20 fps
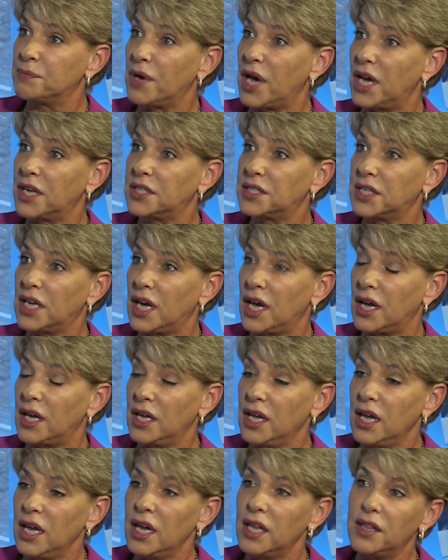but
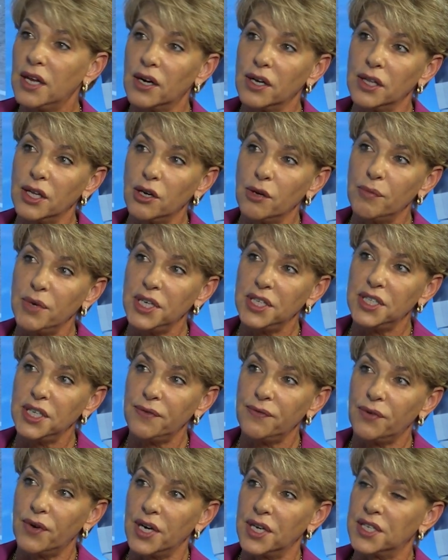they're a little bit
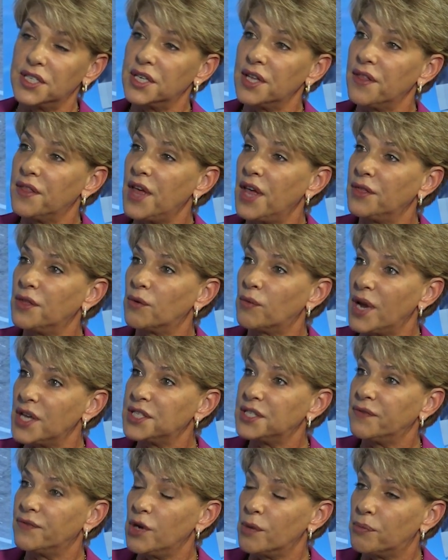different than the
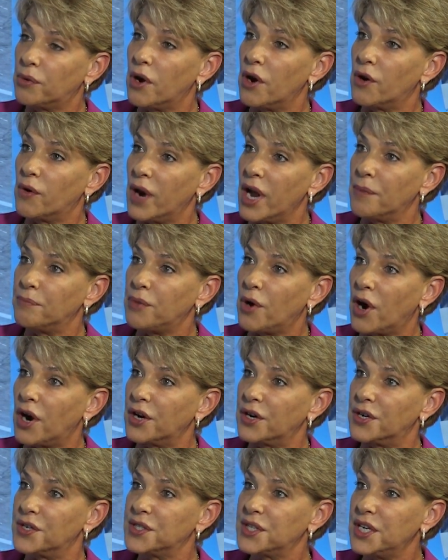rest of your program
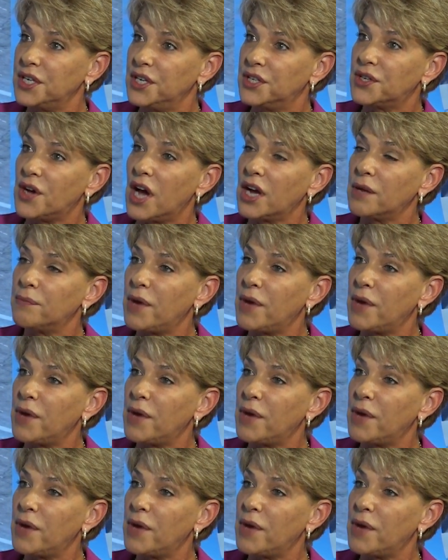partners. Can you talk